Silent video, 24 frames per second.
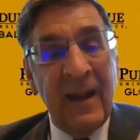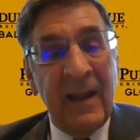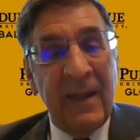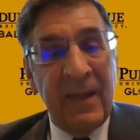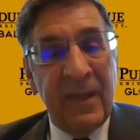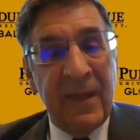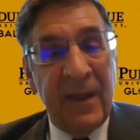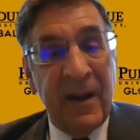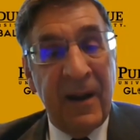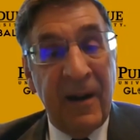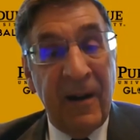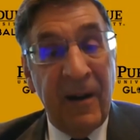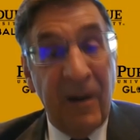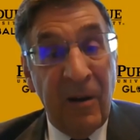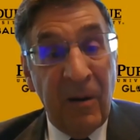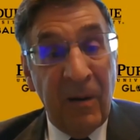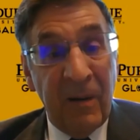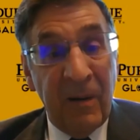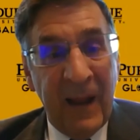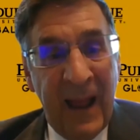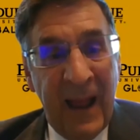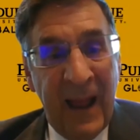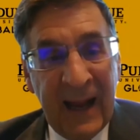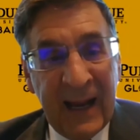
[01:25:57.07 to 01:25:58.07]
their
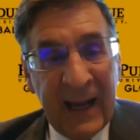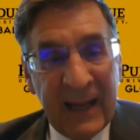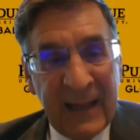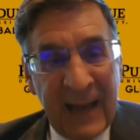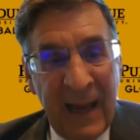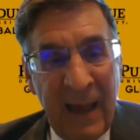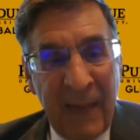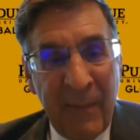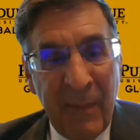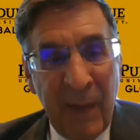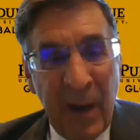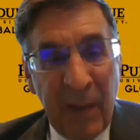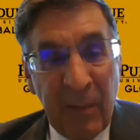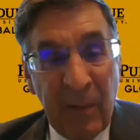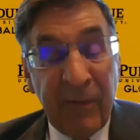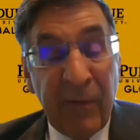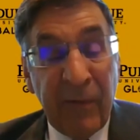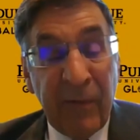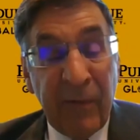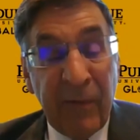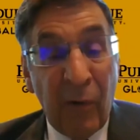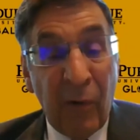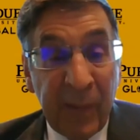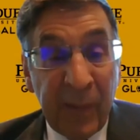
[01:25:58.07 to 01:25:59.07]
academic
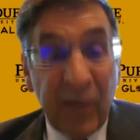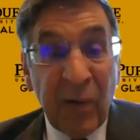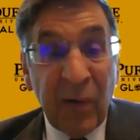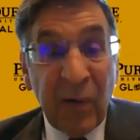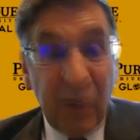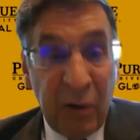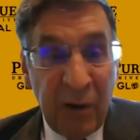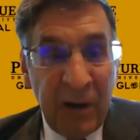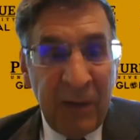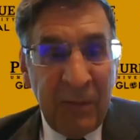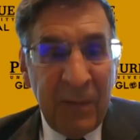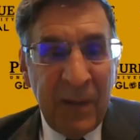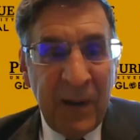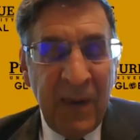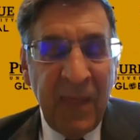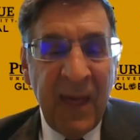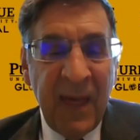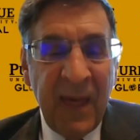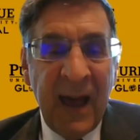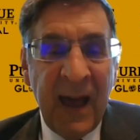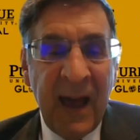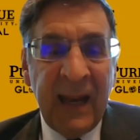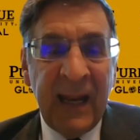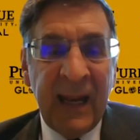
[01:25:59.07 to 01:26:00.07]
performance, so it could be that.